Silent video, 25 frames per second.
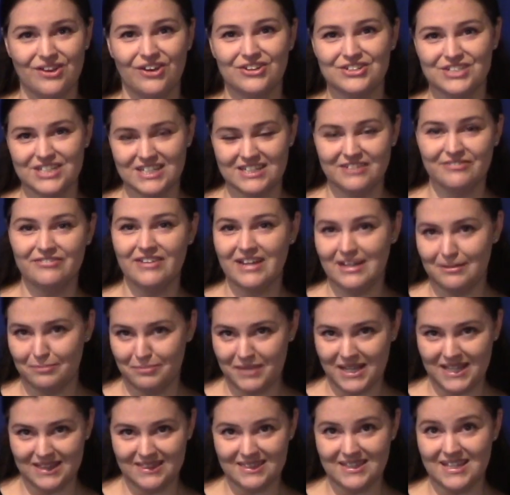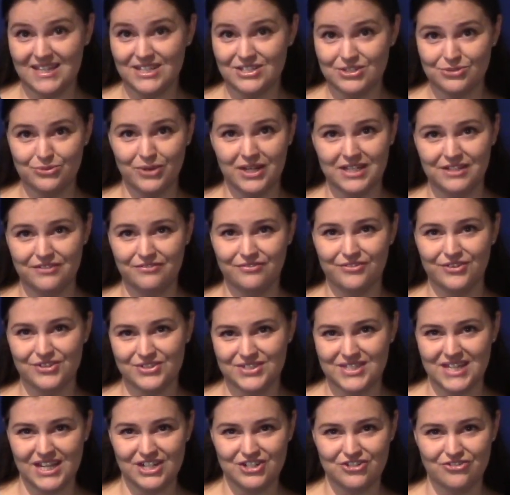onto developing these 21st
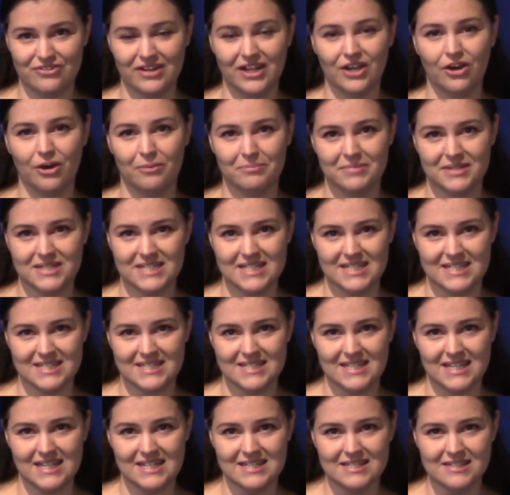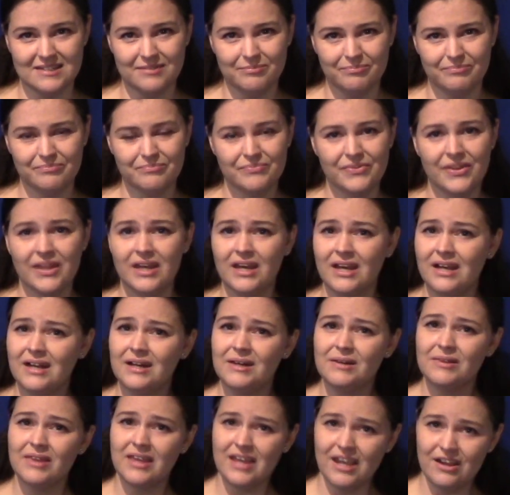century competencies.
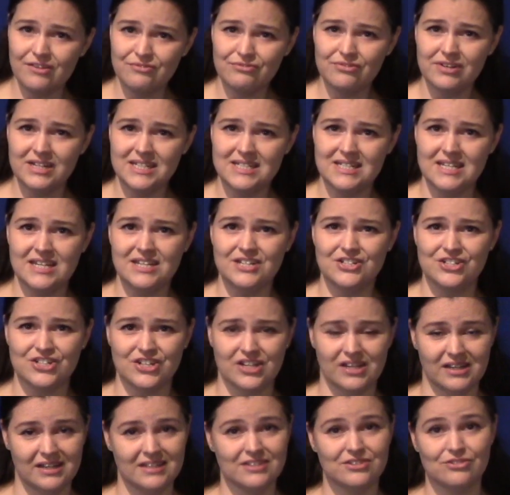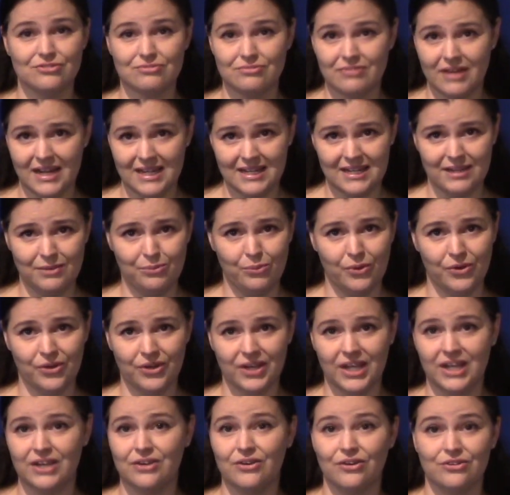Every teacher is already
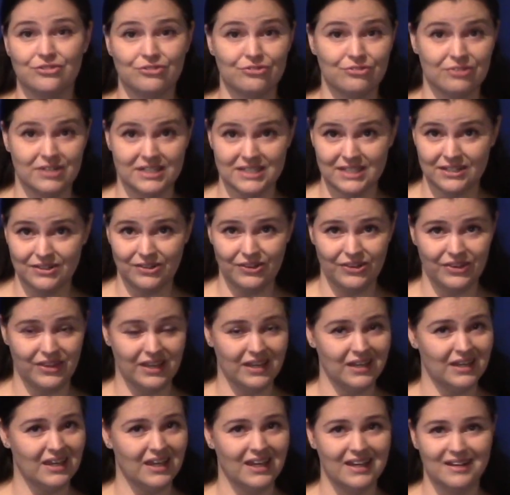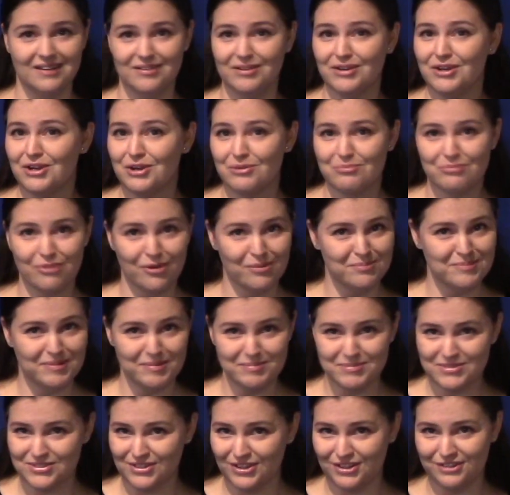working on critical thinking,
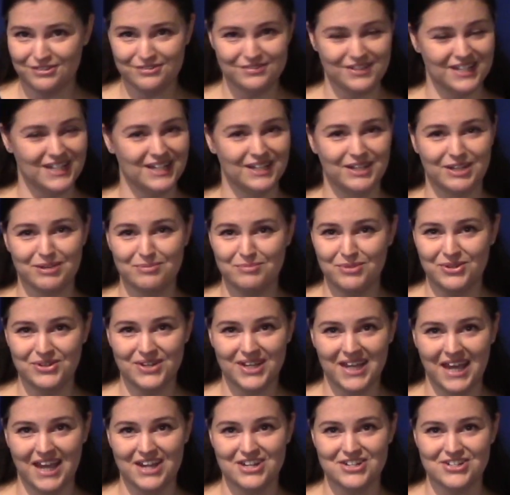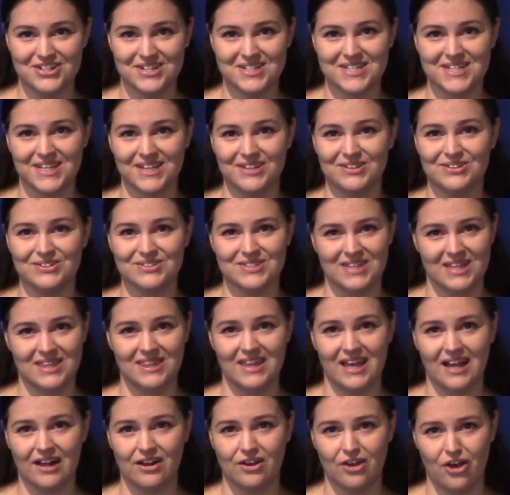problem solving, and communication skills in
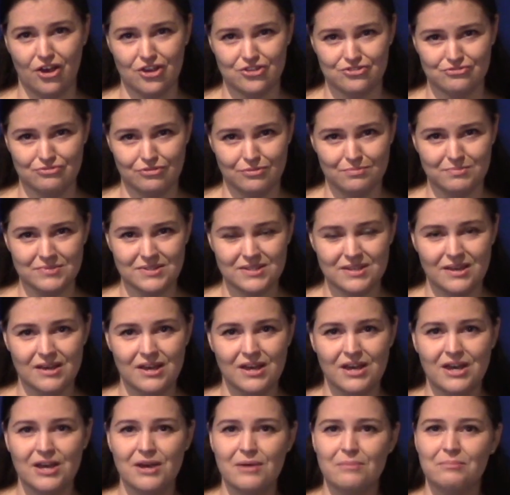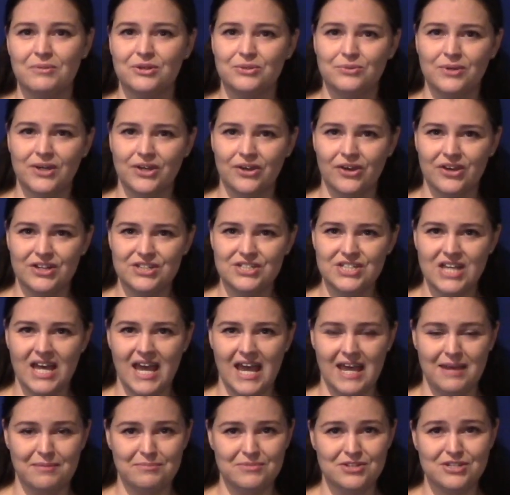their classrooms, but we're going to
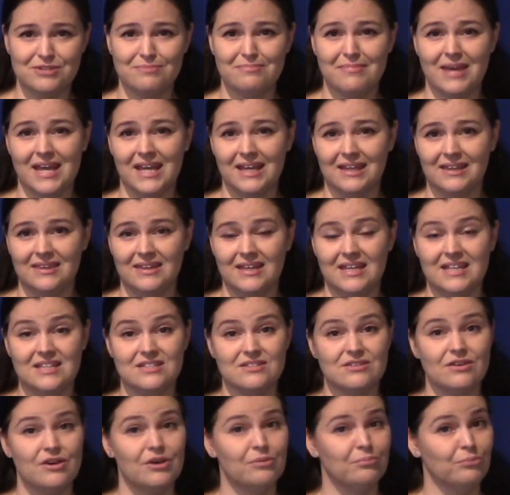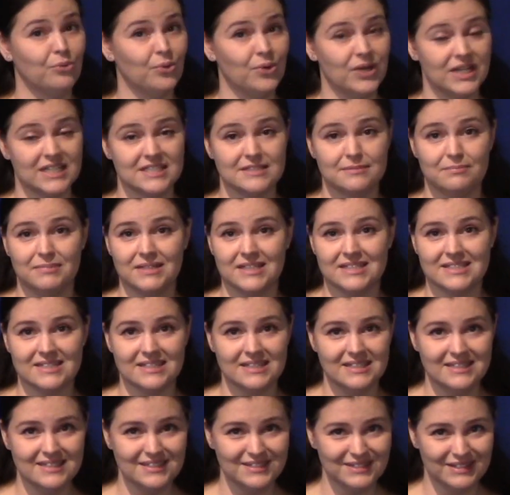aim to make these more
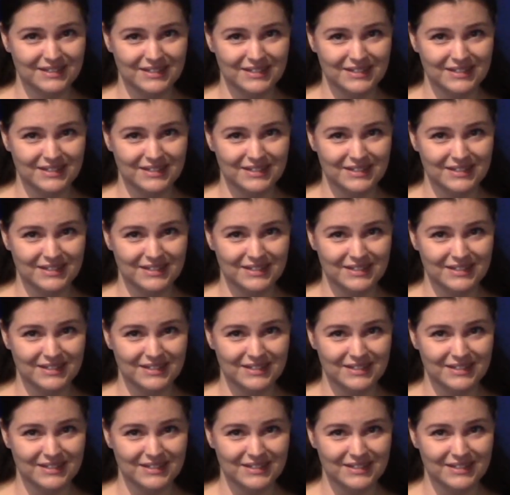explicit,